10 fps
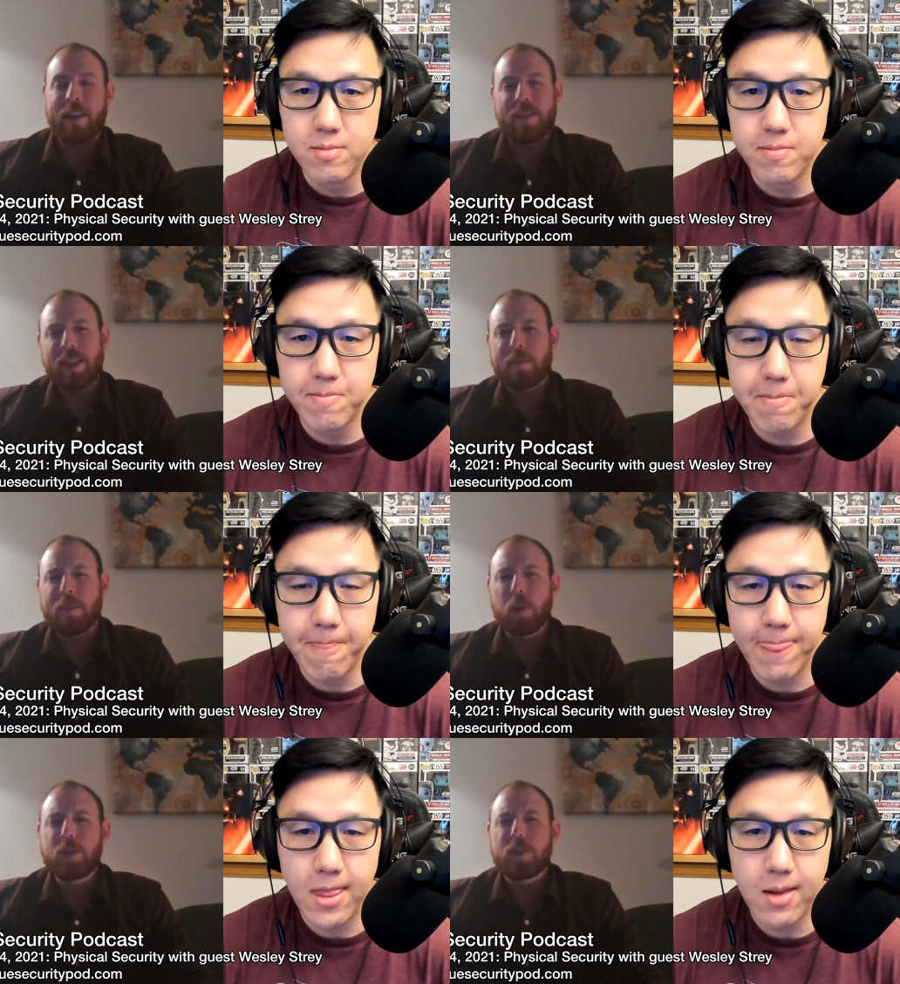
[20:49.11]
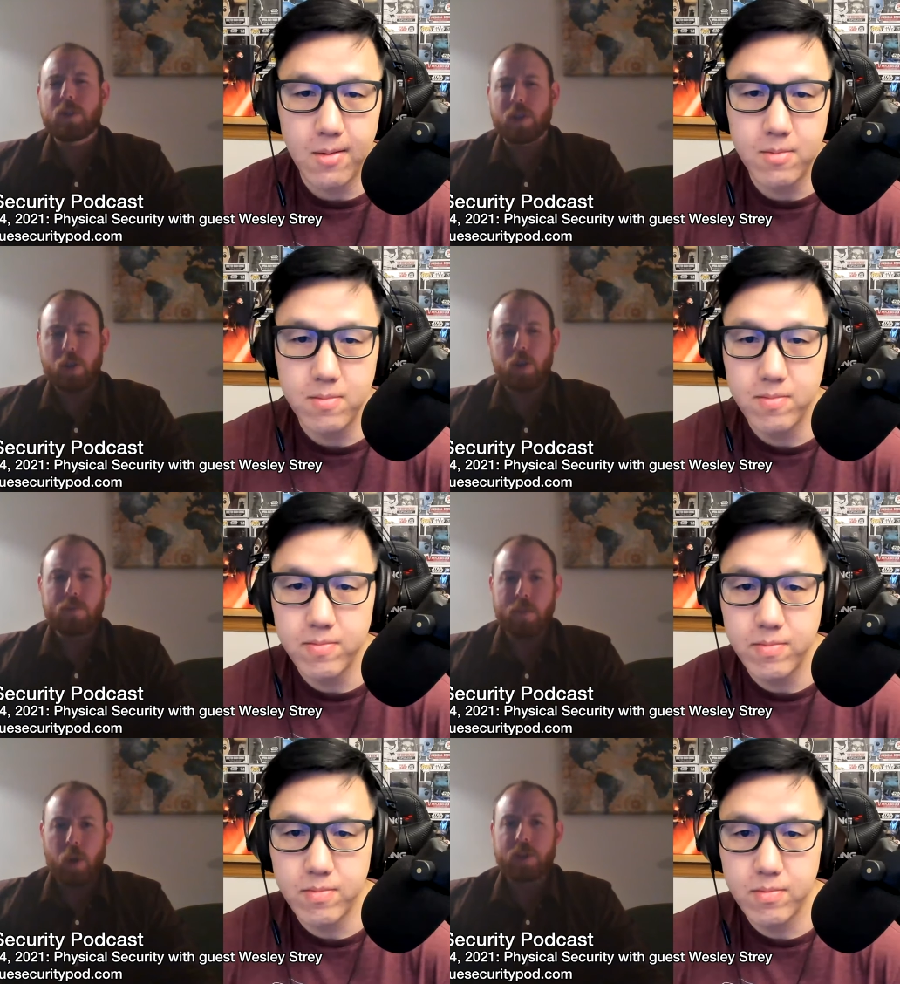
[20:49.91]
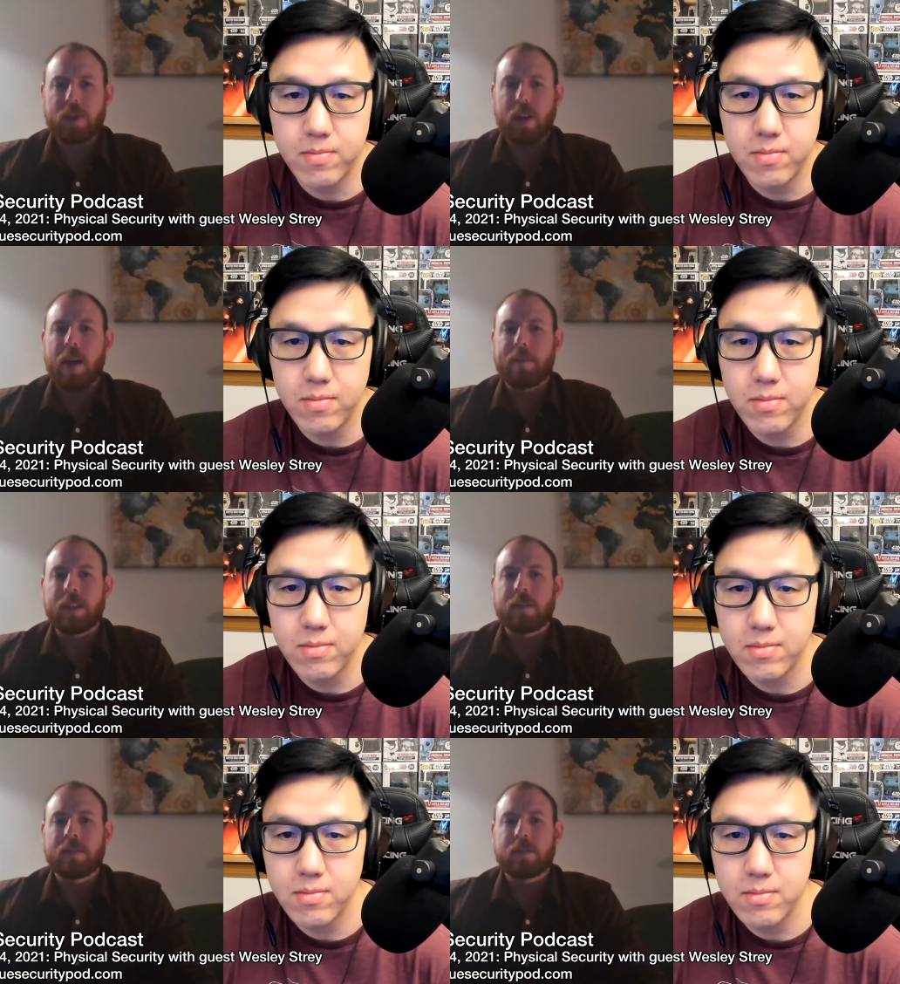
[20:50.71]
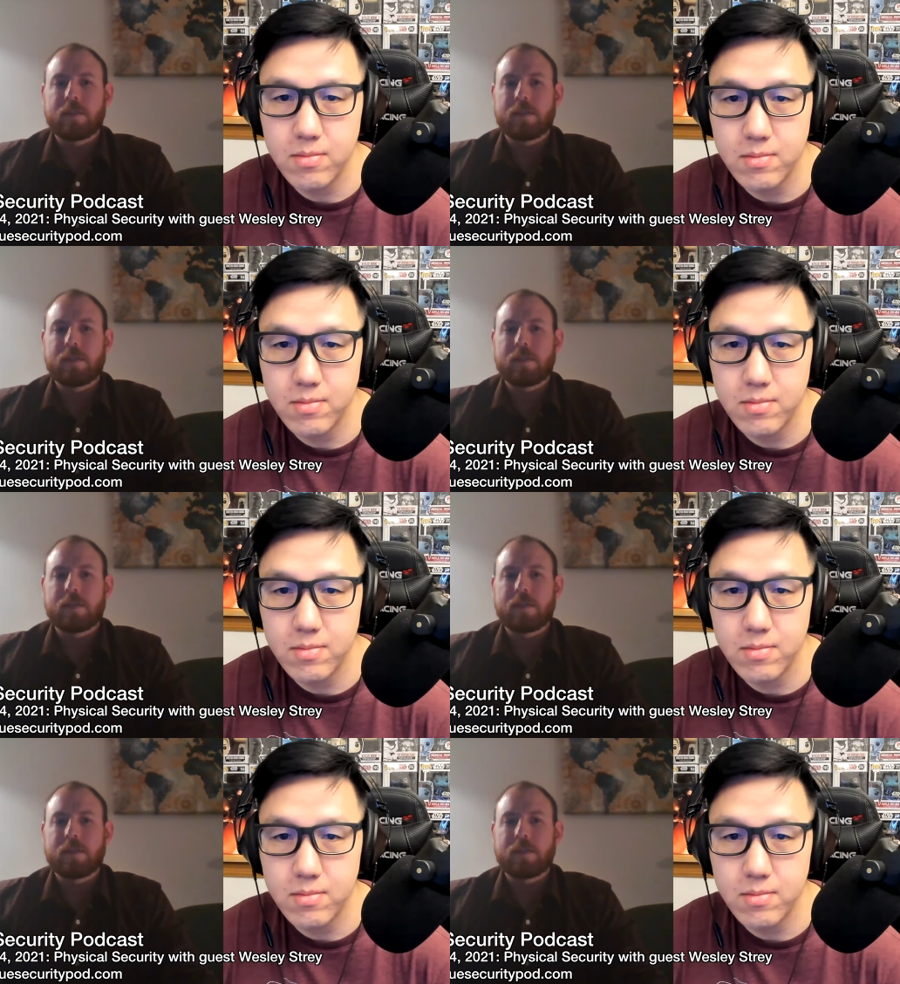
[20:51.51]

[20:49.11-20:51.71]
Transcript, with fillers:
Speaker 1: I think the most the two most common